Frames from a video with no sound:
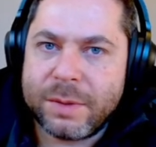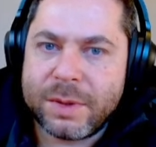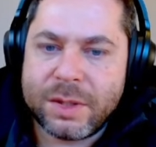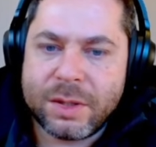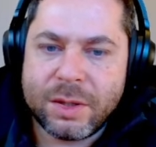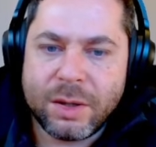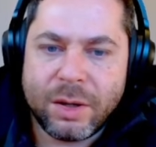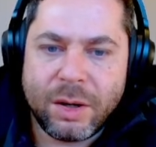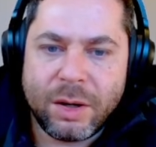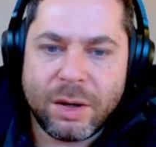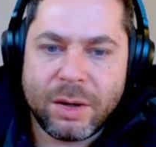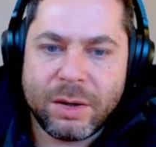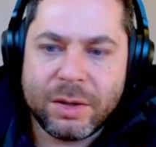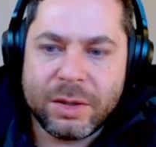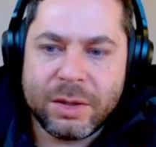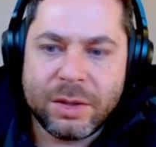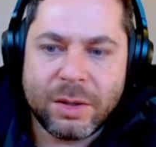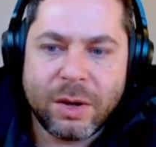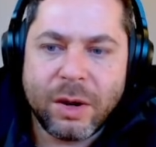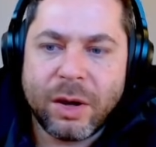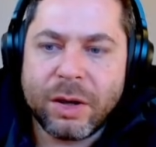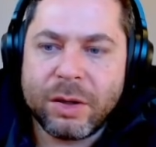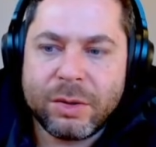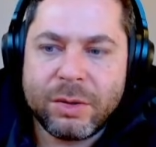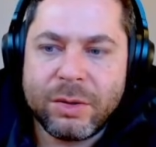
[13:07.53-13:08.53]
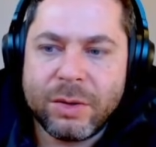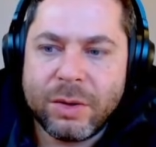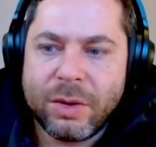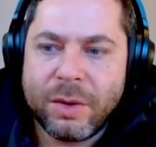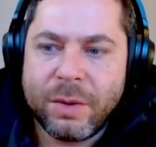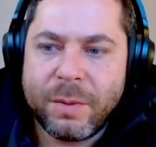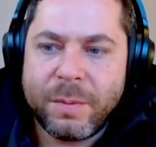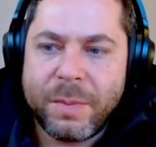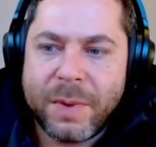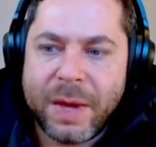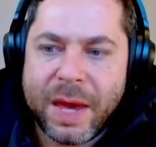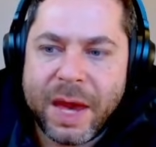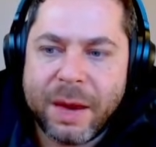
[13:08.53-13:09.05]
So you're going to
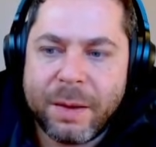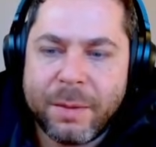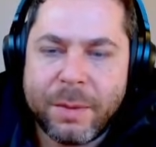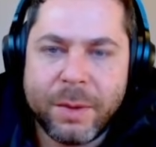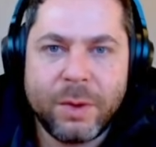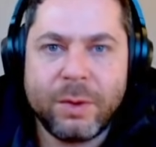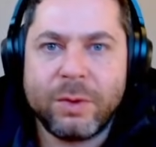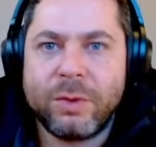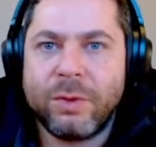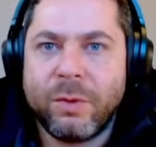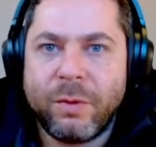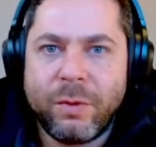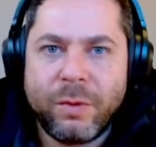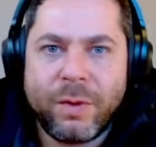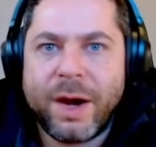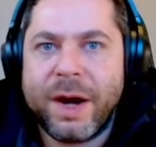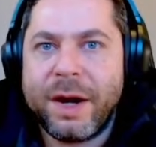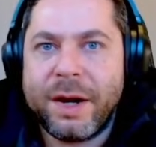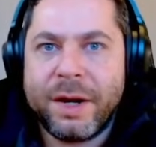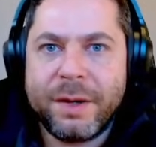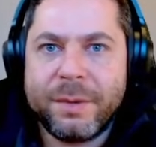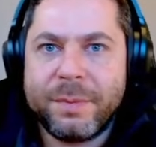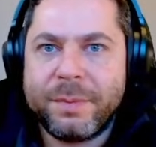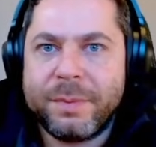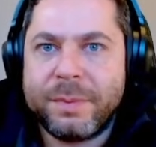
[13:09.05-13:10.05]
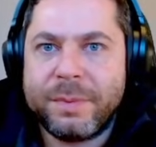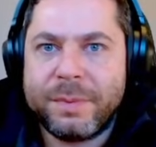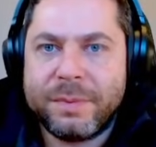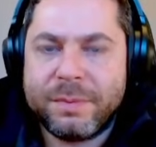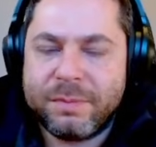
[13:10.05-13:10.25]
be able to fire up